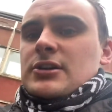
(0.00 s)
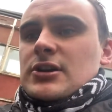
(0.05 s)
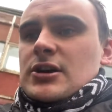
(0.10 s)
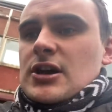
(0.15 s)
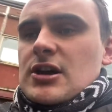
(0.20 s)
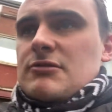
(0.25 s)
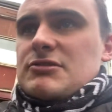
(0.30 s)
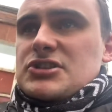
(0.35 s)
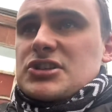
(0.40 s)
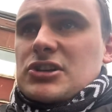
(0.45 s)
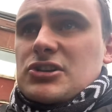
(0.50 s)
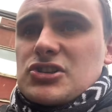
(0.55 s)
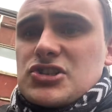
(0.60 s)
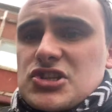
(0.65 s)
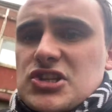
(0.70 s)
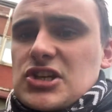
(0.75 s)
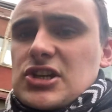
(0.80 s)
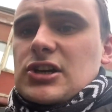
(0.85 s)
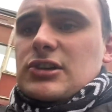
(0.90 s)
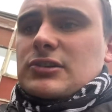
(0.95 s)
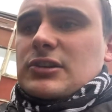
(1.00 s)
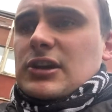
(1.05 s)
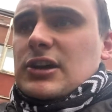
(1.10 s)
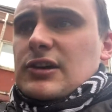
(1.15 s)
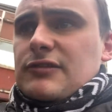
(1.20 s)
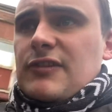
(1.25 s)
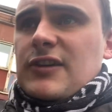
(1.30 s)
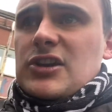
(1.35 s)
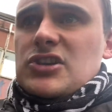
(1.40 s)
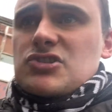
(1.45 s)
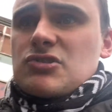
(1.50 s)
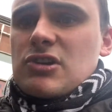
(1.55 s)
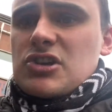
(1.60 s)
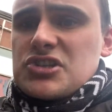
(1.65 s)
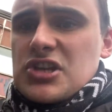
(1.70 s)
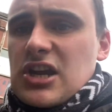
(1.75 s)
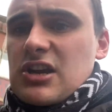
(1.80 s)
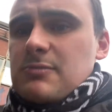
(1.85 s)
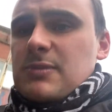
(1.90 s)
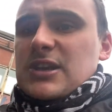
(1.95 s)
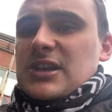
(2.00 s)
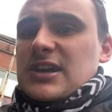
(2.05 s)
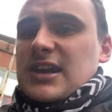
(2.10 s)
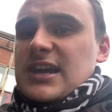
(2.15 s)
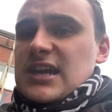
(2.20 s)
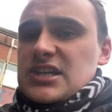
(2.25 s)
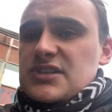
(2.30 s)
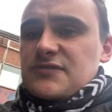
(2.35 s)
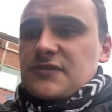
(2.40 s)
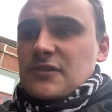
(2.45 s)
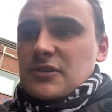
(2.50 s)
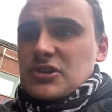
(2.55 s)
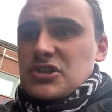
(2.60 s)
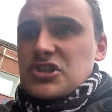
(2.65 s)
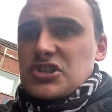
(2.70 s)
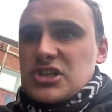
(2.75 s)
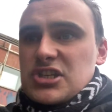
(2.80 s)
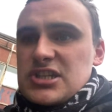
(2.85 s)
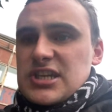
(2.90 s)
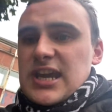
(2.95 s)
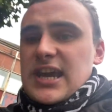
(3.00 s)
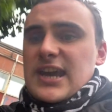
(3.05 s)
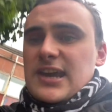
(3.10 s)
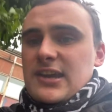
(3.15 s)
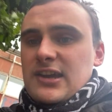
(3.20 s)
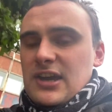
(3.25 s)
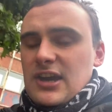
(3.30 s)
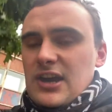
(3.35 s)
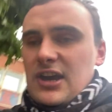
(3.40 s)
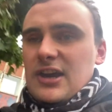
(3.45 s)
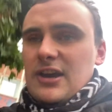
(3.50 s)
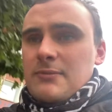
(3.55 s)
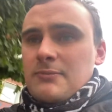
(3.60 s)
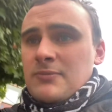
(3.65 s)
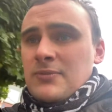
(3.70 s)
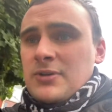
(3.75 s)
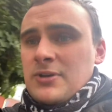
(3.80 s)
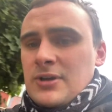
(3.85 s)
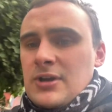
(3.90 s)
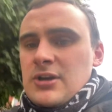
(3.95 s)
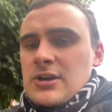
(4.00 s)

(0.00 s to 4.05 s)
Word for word: a result so uh, fingers crossed that can be the case for us today um,